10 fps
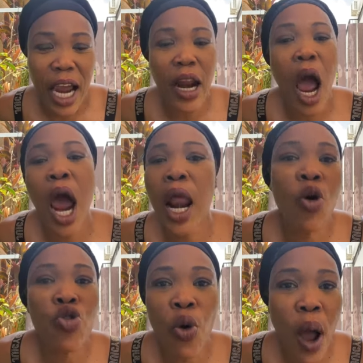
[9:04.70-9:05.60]
And
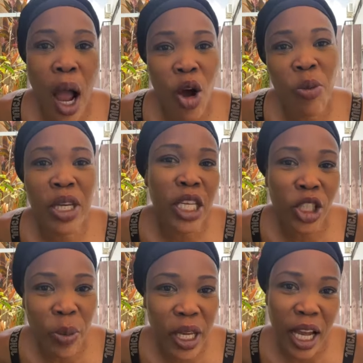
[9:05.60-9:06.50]
all I want to come
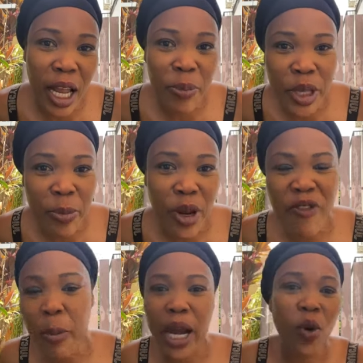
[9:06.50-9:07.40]
lead Jamaican
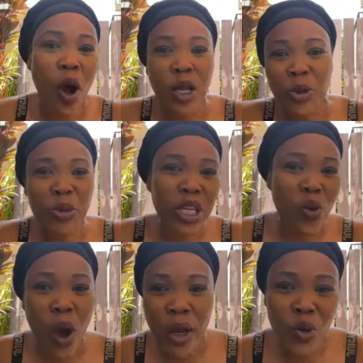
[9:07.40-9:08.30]
people. Everybody want to
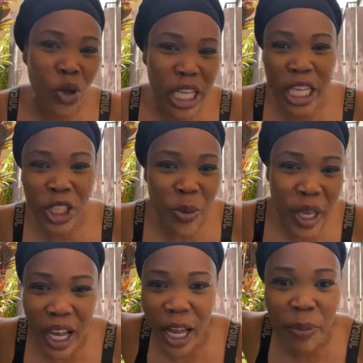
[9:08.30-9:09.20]
be the one who lead
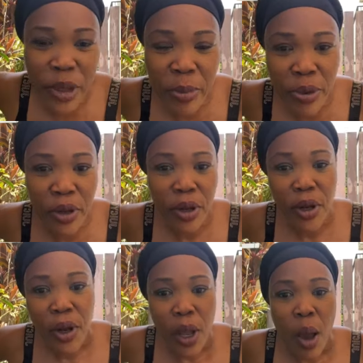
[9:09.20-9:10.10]
Jamaican people.
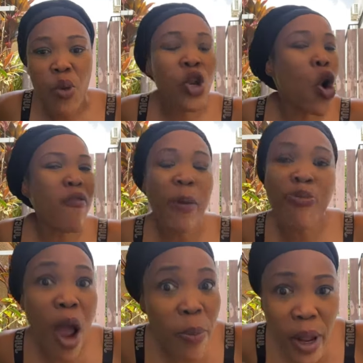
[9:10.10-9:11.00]
We don't have
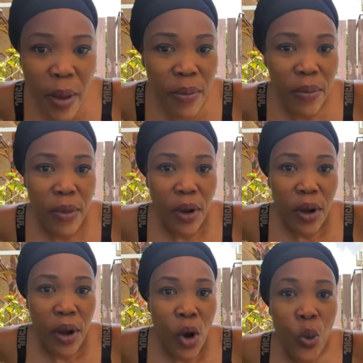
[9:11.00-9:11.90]
a problem
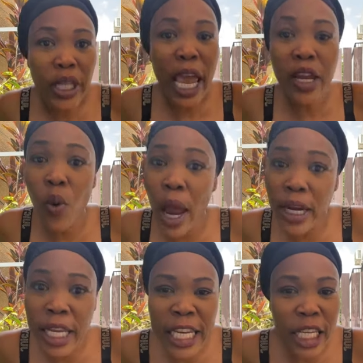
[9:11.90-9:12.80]
with
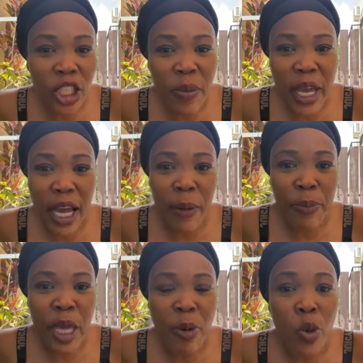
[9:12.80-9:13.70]
anyone leading
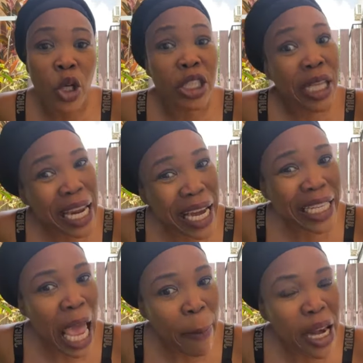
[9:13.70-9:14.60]
Jamaican people. We just tired
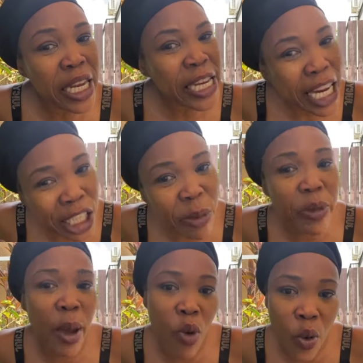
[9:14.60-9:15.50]
of the type of
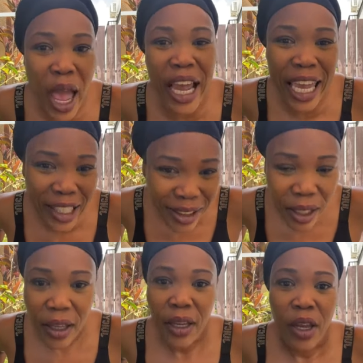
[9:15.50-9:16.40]
leadership them where we are
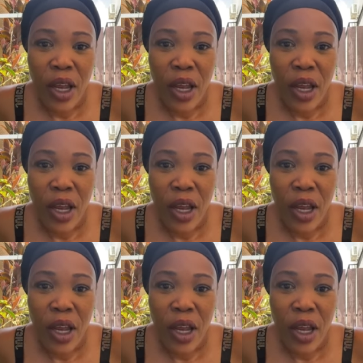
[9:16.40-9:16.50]
get.